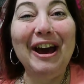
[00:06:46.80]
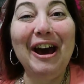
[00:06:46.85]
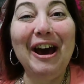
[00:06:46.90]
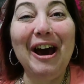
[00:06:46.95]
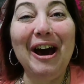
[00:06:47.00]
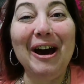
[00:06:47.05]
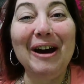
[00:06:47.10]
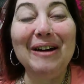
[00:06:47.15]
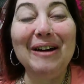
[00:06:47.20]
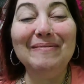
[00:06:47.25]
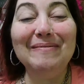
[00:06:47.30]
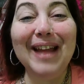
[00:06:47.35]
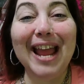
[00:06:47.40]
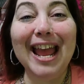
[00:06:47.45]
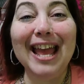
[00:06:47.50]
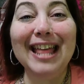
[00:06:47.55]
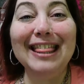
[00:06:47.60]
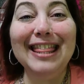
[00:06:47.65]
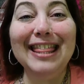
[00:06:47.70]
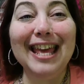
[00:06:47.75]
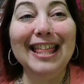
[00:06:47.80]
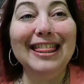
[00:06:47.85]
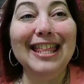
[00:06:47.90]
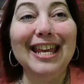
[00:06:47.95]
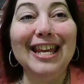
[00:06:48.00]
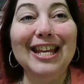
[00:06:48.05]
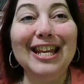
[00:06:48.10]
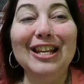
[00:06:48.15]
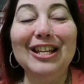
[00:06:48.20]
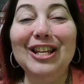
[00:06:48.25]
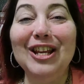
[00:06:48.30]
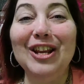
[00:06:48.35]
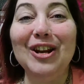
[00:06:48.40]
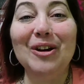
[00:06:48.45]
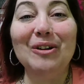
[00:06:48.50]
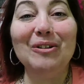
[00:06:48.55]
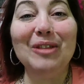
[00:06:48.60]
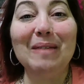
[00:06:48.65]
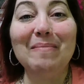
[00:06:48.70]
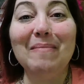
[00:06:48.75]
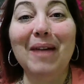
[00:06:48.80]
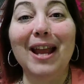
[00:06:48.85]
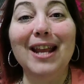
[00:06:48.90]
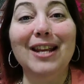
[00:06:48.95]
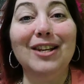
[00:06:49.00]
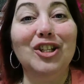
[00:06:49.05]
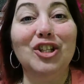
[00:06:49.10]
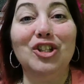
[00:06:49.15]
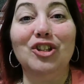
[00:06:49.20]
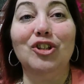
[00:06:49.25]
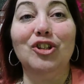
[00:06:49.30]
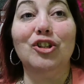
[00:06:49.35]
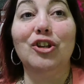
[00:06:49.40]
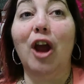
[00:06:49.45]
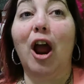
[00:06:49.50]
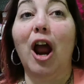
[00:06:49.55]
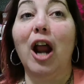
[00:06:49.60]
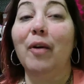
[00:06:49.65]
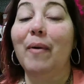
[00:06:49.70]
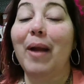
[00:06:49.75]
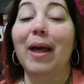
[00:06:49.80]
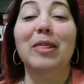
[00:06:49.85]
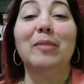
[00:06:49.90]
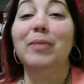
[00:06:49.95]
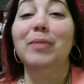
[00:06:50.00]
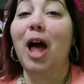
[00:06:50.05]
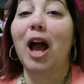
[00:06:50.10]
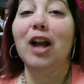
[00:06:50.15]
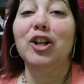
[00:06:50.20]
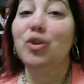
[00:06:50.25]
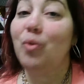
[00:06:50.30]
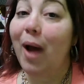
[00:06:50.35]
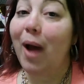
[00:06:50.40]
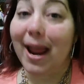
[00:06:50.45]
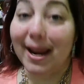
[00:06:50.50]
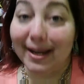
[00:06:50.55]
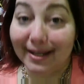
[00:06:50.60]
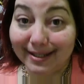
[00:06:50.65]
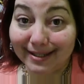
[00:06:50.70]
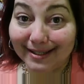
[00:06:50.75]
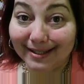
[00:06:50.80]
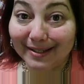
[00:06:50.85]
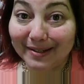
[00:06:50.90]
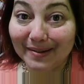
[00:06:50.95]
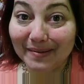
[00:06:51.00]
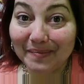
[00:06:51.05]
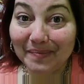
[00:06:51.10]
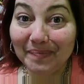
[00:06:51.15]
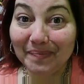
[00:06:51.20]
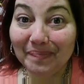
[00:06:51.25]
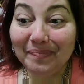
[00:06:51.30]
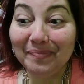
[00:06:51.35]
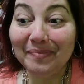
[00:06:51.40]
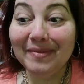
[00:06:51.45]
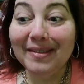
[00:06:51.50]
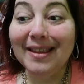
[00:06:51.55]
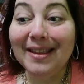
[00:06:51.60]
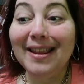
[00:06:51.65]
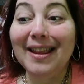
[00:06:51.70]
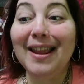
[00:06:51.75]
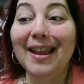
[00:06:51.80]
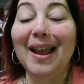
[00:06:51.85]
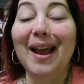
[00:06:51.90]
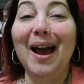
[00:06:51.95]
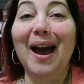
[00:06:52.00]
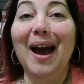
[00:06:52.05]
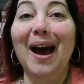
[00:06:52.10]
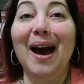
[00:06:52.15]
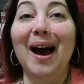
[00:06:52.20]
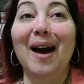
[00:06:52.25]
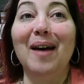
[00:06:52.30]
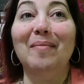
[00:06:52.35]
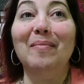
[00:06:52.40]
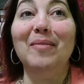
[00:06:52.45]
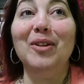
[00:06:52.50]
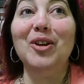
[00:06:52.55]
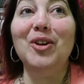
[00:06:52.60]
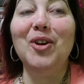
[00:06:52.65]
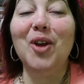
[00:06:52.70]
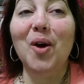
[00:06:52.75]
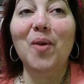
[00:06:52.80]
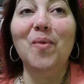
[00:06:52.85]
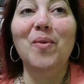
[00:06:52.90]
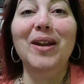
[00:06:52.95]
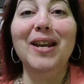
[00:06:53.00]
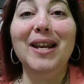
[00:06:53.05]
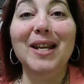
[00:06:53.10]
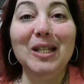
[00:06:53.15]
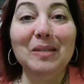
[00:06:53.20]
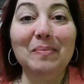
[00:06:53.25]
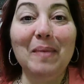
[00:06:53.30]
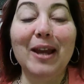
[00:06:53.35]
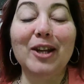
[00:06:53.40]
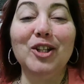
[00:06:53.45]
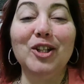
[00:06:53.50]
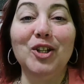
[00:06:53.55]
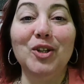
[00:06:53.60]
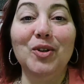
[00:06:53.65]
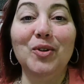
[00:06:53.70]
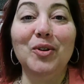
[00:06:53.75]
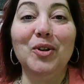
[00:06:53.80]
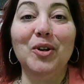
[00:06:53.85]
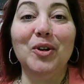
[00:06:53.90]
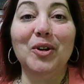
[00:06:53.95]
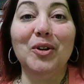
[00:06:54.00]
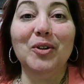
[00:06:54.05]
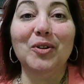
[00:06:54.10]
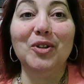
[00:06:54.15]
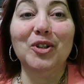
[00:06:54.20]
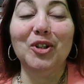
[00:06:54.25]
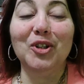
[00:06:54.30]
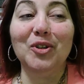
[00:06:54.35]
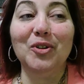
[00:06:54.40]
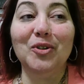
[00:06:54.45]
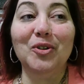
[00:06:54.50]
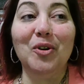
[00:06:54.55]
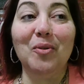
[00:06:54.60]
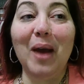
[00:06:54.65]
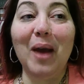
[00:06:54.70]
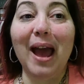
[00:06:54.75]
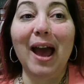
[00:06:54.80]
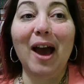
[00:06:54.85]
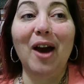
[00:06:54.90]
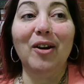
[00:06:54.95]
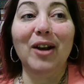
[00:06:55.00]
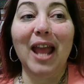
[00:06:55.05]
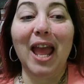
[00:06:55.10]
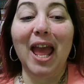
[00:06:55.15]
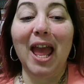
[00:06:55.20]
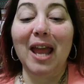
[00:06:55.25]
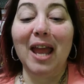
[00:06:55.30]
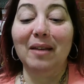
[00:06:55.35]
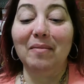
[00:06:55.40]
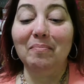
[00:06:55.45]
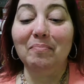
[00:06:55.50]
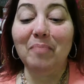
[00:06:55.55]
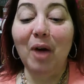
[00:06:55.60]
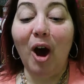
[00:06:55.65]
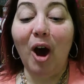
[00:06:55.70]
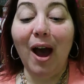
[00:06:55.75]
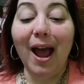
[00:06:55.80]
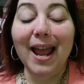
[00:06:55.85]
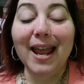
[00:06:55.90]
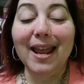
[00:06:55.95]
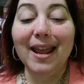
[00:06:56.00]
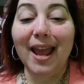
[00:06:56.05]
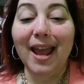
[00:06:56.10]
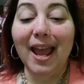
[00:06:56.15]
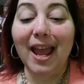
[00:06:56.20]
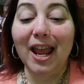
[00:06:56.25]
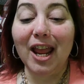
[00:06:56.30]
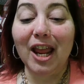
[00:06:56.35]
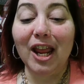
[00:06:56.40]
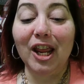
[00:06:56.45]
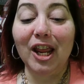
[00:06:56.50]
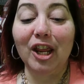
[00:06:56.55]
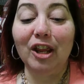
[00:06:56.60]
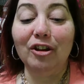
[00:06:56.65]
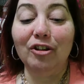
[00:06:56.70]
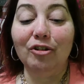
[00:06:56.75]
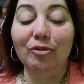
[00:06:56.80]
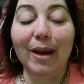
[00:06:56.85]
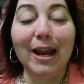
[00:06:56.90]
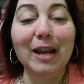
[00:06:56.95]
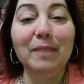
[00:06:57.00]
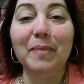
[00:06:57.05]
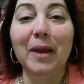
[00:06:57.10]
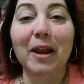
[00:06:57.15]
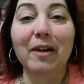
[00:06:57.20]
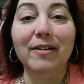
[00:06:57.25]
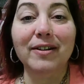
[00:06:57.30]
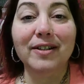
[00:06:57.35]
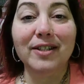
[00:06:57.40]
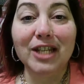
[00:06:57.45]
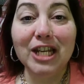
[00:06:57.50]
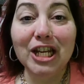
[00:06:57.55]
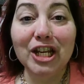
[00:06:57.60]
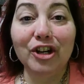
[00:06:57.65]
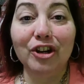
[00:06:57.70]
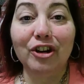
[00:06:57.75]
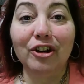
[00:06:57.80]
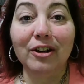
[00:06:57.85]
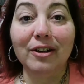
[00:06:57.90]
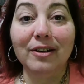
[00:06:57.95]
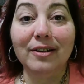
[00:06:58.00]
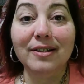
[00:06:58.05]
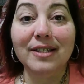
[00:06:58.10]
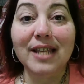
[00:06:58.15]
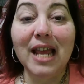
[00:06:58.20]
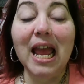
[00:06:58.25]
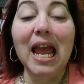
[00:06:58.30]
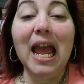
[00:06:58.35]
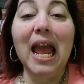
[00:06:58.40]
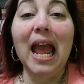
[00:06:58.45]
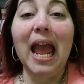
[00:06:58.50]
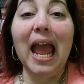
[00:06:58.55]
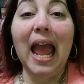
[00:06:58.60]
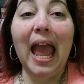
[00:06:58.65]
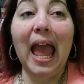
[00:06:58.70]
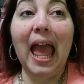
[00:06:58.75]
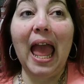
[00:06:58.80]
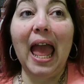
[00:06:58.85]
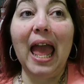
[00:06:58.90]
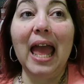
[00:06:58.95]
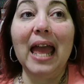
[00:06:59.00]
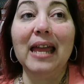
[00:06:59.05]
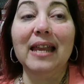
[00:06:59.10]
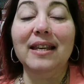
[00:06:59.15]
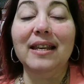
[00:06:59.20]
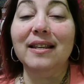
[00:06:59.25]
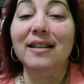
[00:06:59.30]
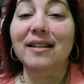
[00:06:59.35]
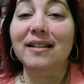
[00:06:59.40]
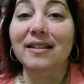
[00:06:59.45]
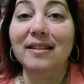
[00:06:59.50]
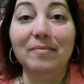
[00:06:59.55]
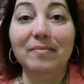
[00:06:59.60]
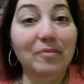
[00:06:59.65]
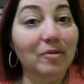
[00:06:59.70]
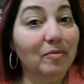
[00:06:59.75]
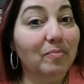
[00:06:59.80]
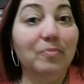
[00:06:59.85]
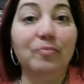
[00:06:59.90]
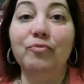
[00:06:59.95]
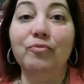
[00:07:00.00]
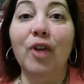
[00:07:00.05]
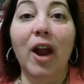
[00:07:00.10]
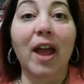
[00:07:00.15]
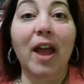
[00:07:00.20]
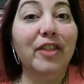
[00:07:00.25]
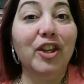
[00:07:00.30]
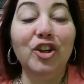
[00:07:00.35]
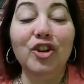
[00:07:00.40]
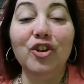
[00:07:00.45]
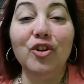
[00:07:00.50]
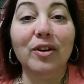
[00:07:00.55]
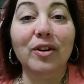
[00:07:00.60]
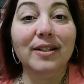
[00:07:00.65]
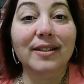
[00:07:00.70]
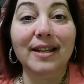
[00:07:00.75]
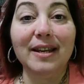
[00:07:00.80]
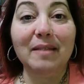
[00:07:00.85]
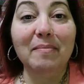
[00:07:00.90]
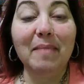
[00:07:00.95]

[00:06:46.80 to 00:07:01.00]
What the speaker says: And then they might jog around the block twice. No one expects you to go out and buy a great pair of sneakers and run the New York City